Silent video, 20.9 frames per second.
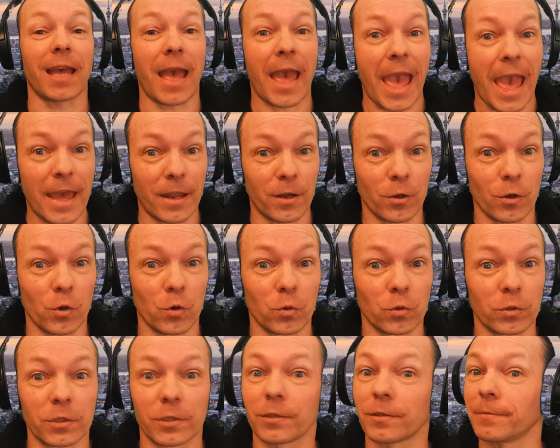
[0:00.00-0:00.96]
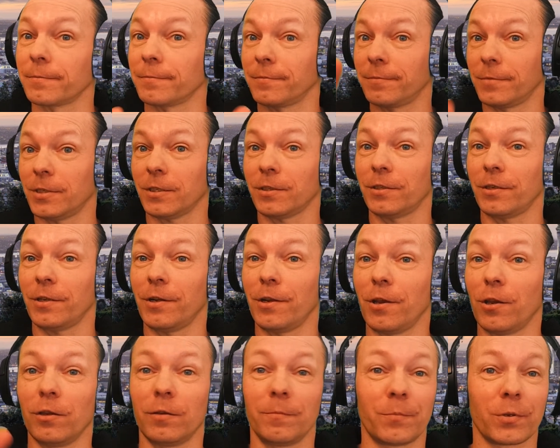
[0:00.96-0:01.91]
adults. Just so you
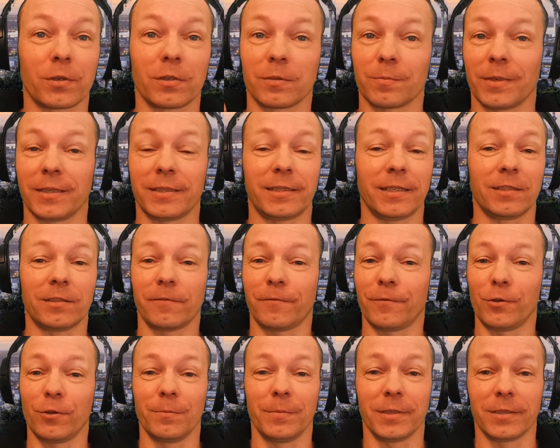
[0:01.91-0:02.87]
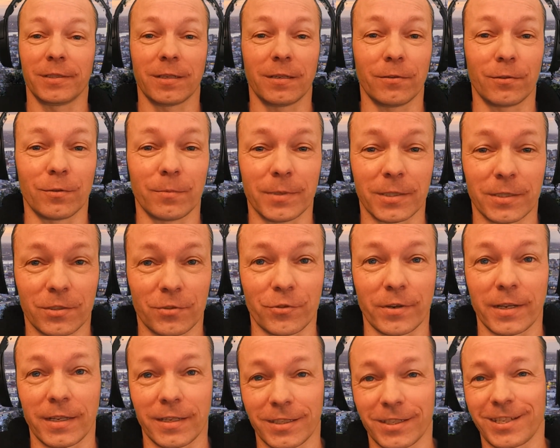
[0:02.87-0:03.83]
know, because my sense of humor is a little bit
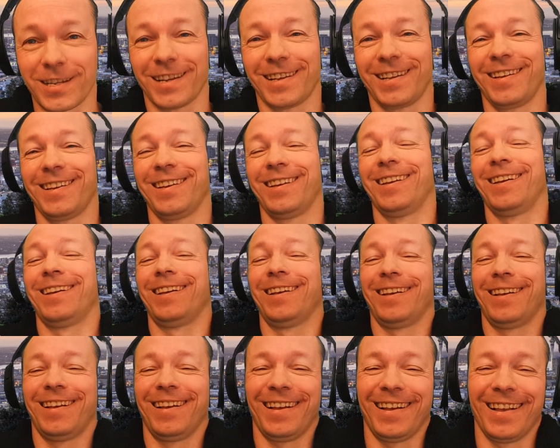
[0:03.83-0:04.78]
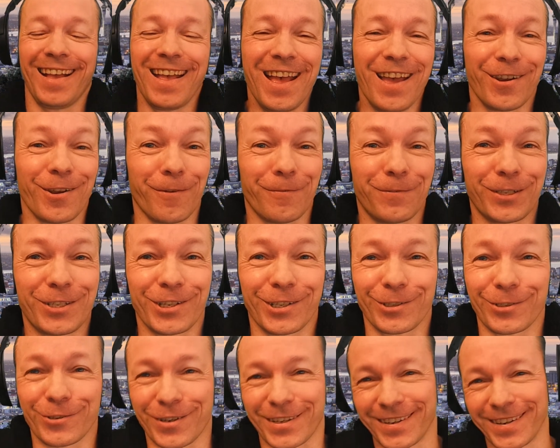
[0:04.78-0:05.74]
strange. Not for
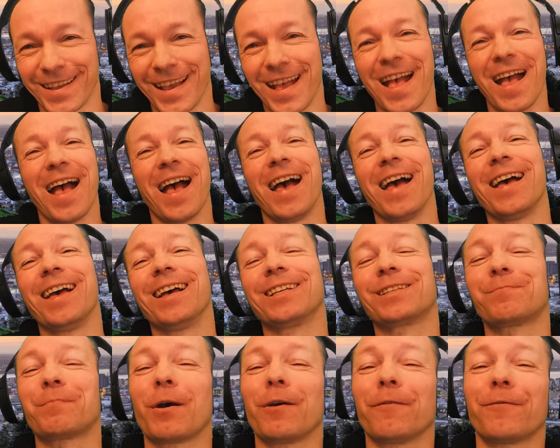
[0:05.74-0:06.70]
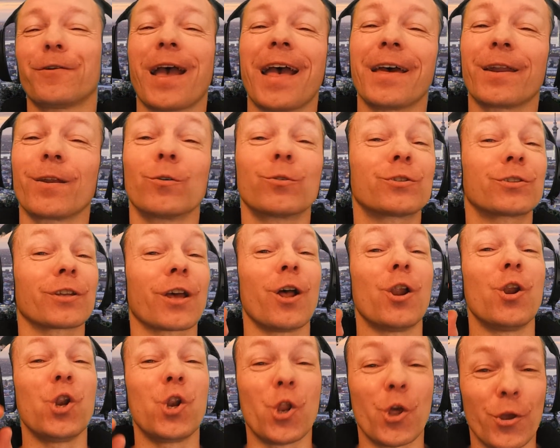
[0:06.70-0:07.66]
children. It's both for adults
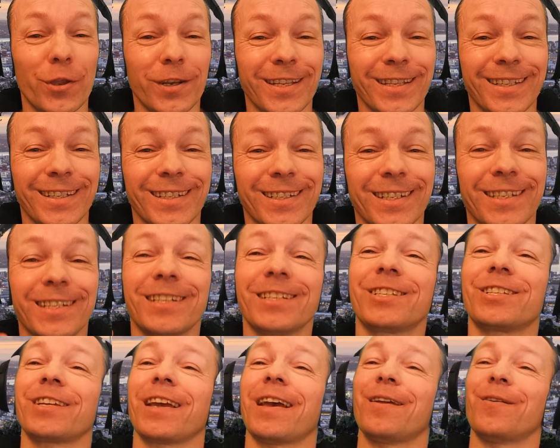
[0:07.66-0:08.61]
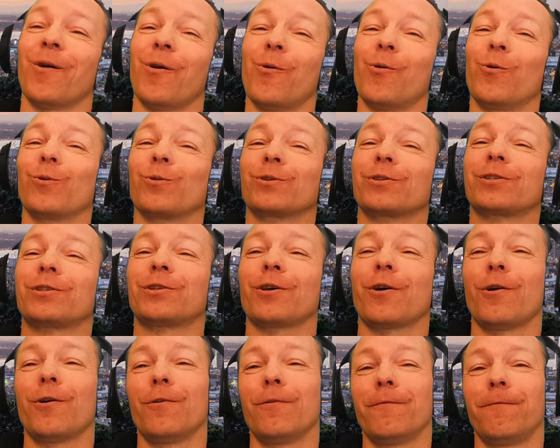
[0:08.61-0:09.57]
learning English and
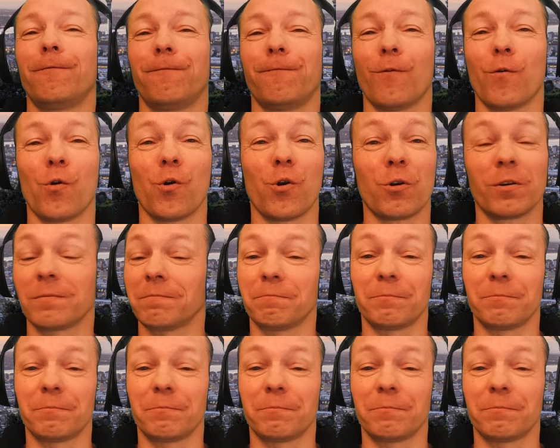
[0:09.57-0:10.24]
also for